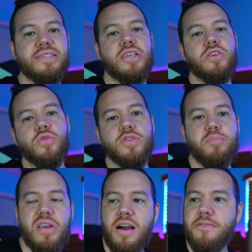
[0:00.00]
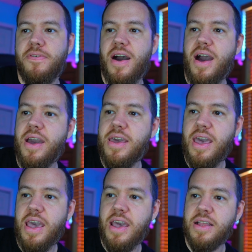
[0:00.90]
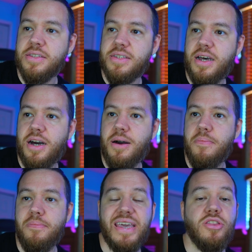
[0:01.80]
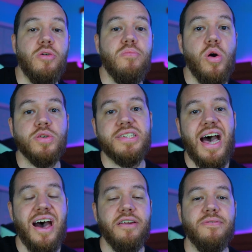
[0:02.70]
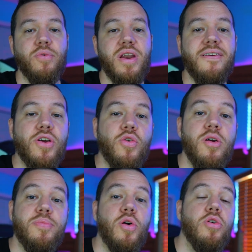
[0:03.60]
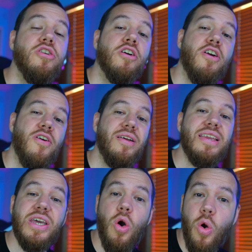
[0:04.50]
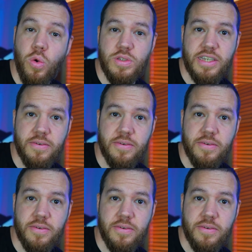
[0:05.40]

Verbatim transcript: use BlockFi and make the most out of whatever crypto you're currently holding.